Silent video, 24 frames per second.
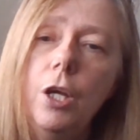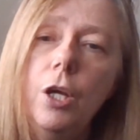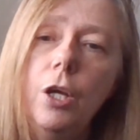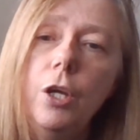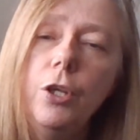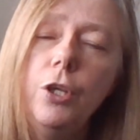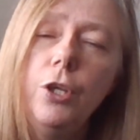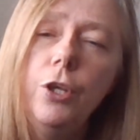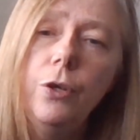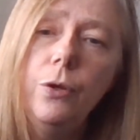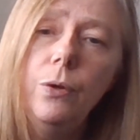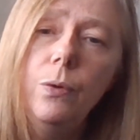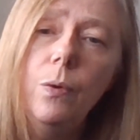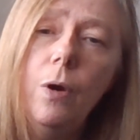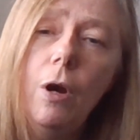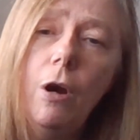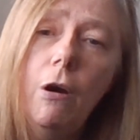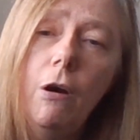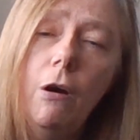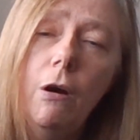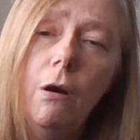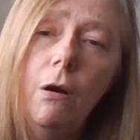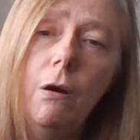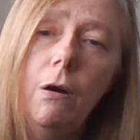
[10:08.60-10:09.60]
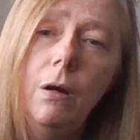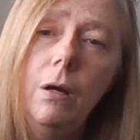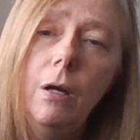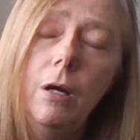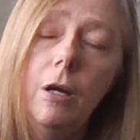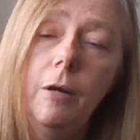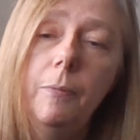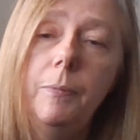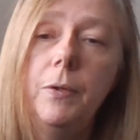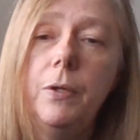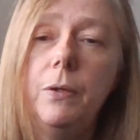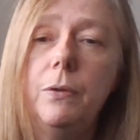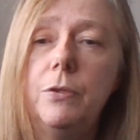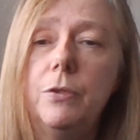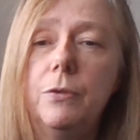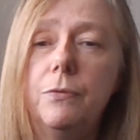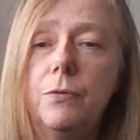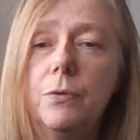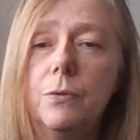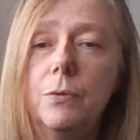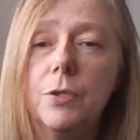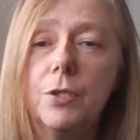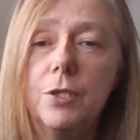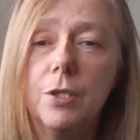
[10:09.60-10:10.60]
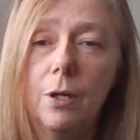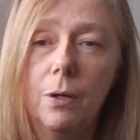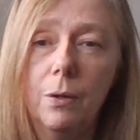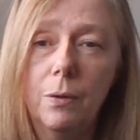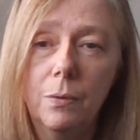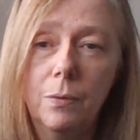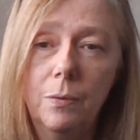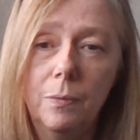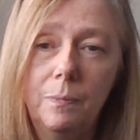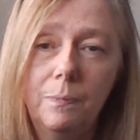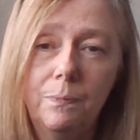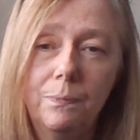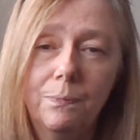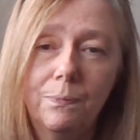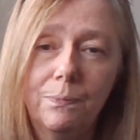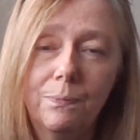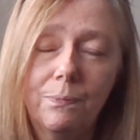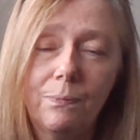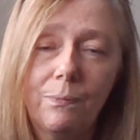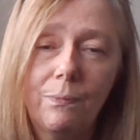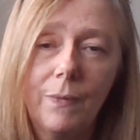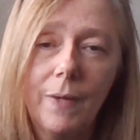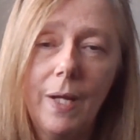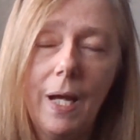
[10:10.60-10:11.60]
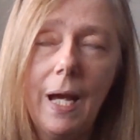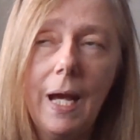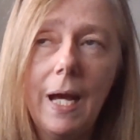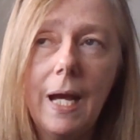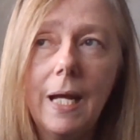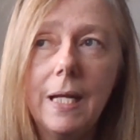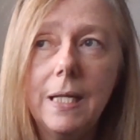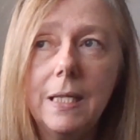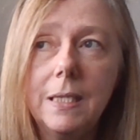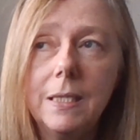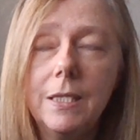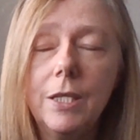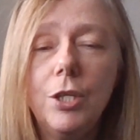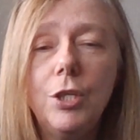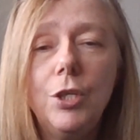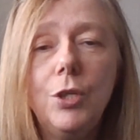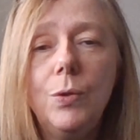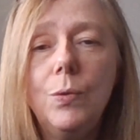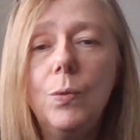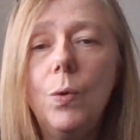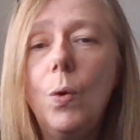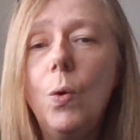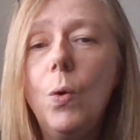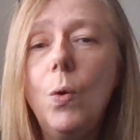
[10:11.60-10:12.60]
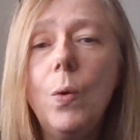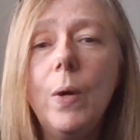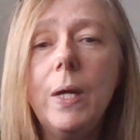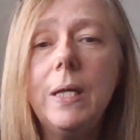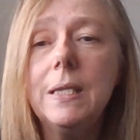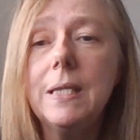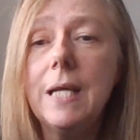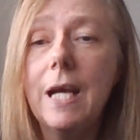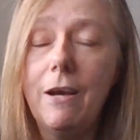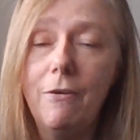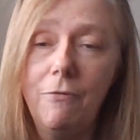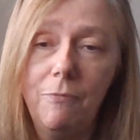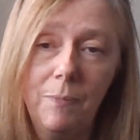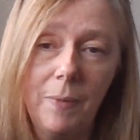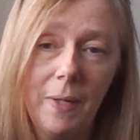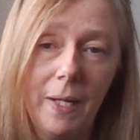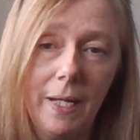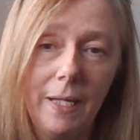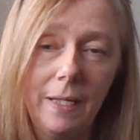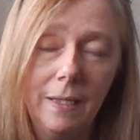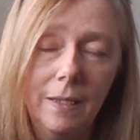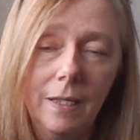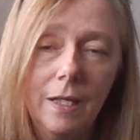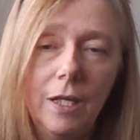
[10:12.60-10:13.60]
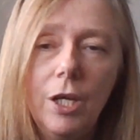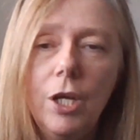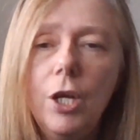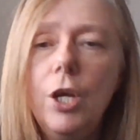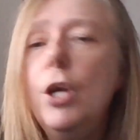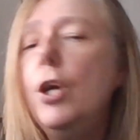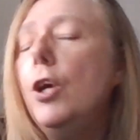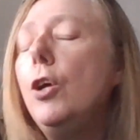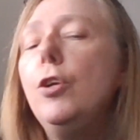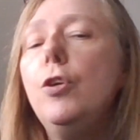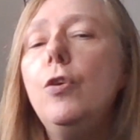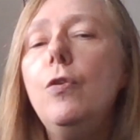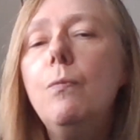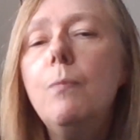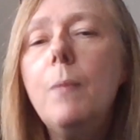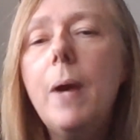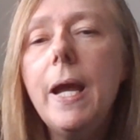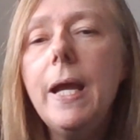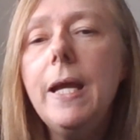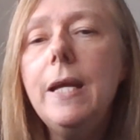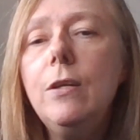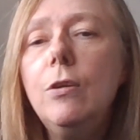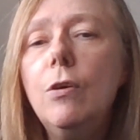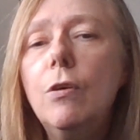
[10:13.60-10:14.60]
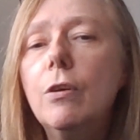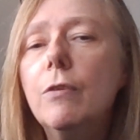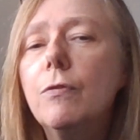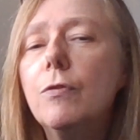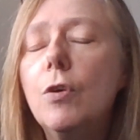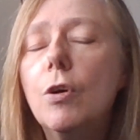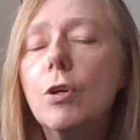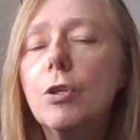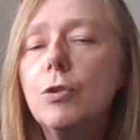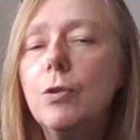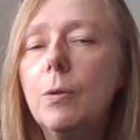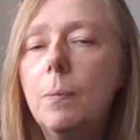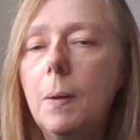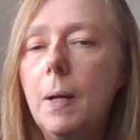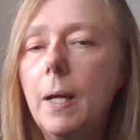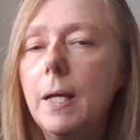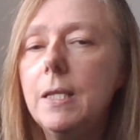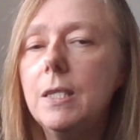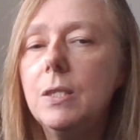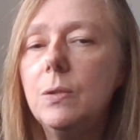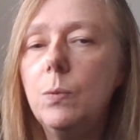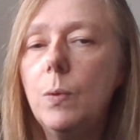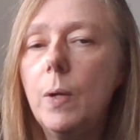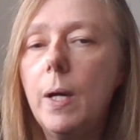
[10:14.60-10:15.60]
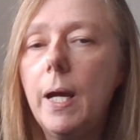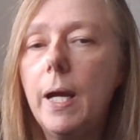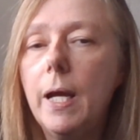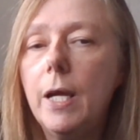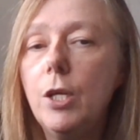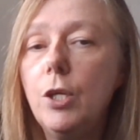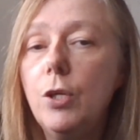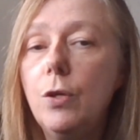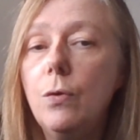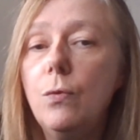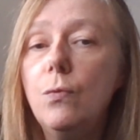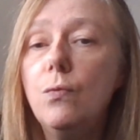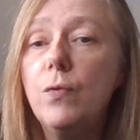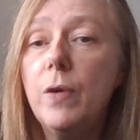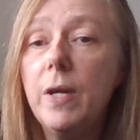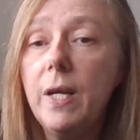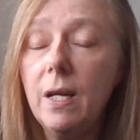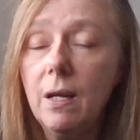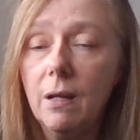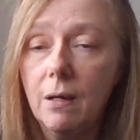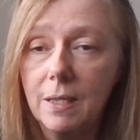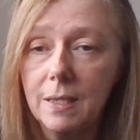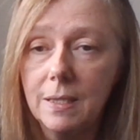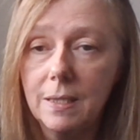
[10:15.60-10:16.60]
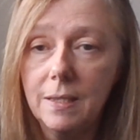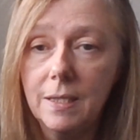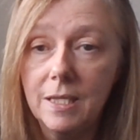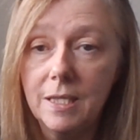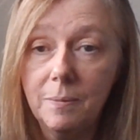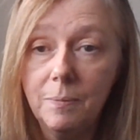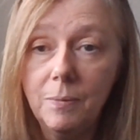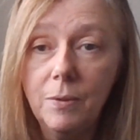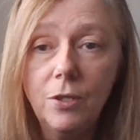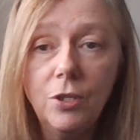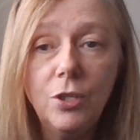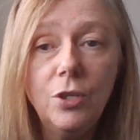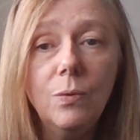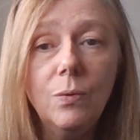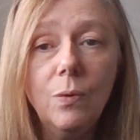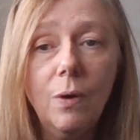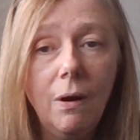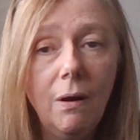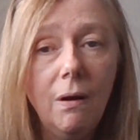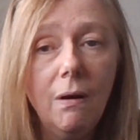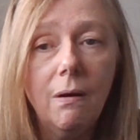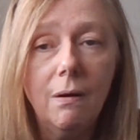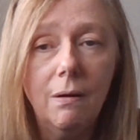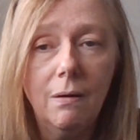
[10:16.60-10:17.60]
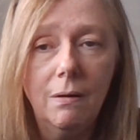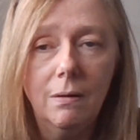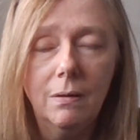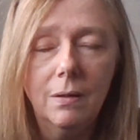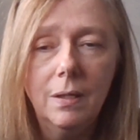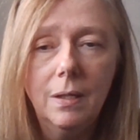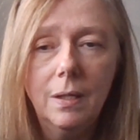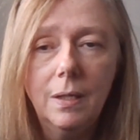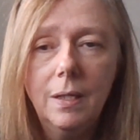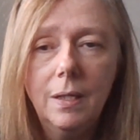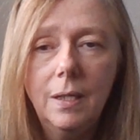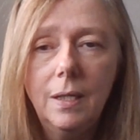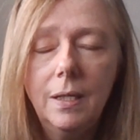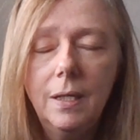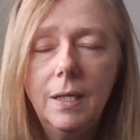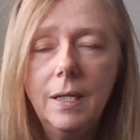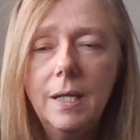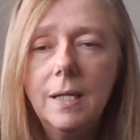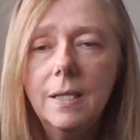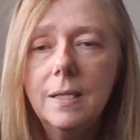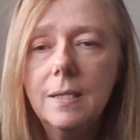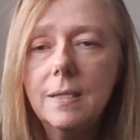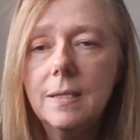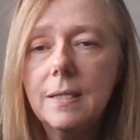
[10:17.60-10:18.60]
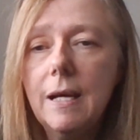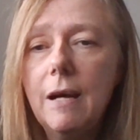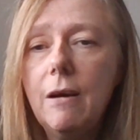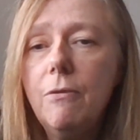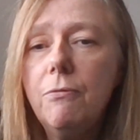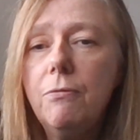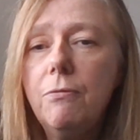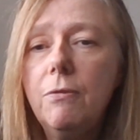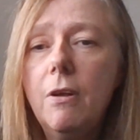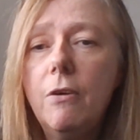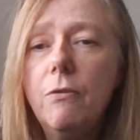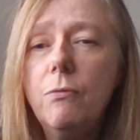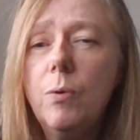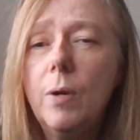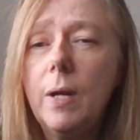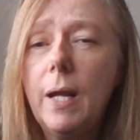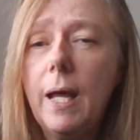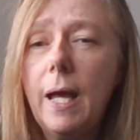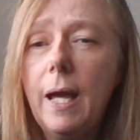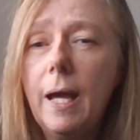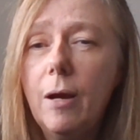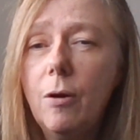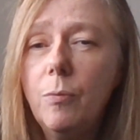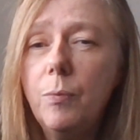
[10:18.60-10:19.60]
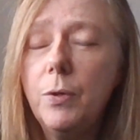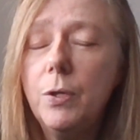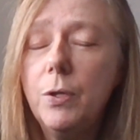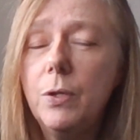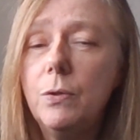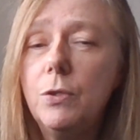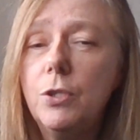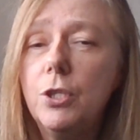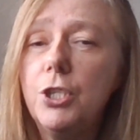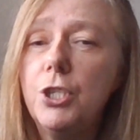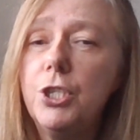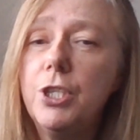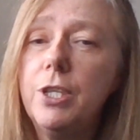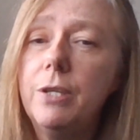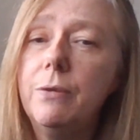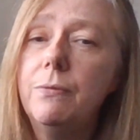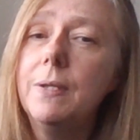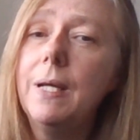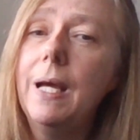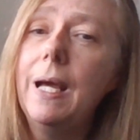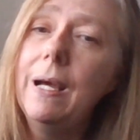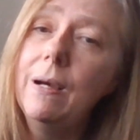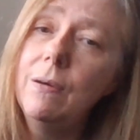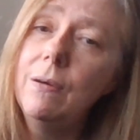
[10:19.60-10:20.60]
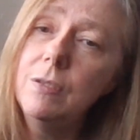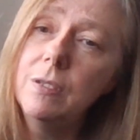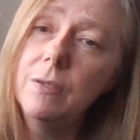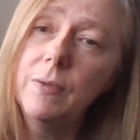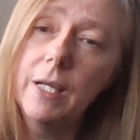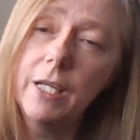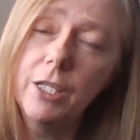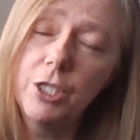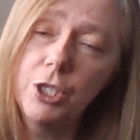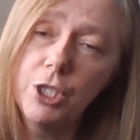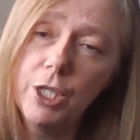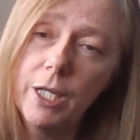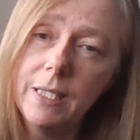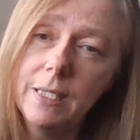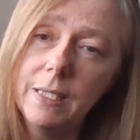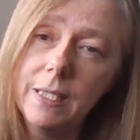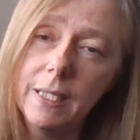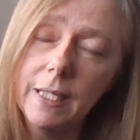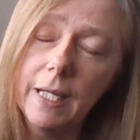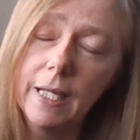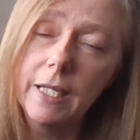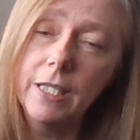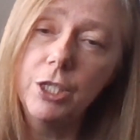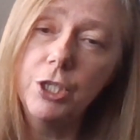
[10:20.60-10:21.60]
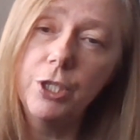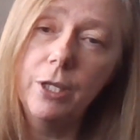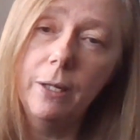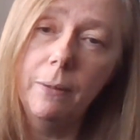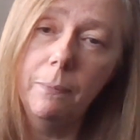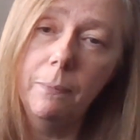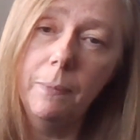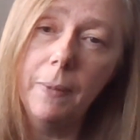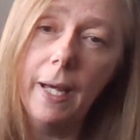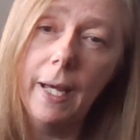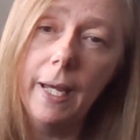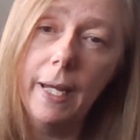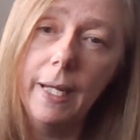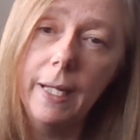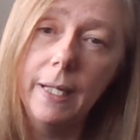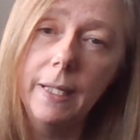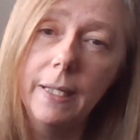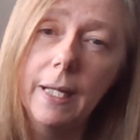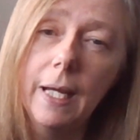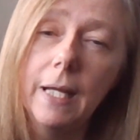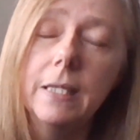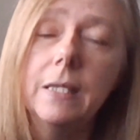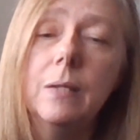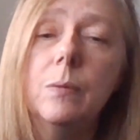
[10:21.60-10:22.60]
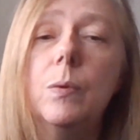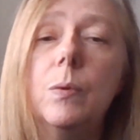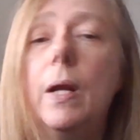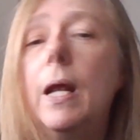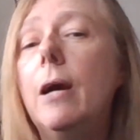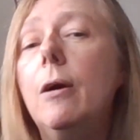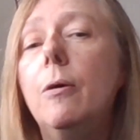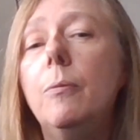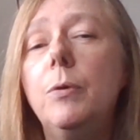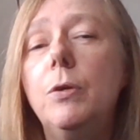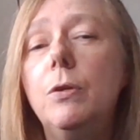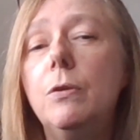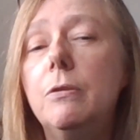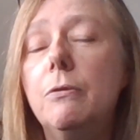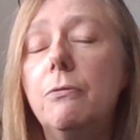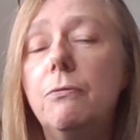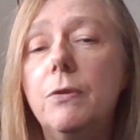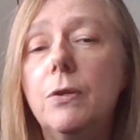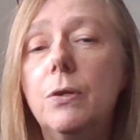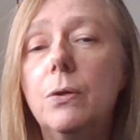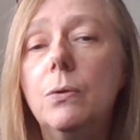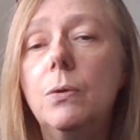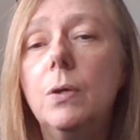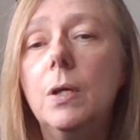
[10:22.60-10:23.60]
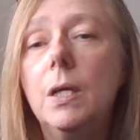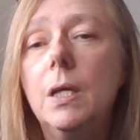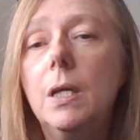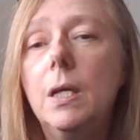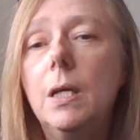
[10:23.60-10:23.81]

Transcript: You are a beautiful soul, and you always have been. You may not have got to a place where you realise this, but you are. Self-love will help you to shift out of that chasing energy and pain, and it will help you to feel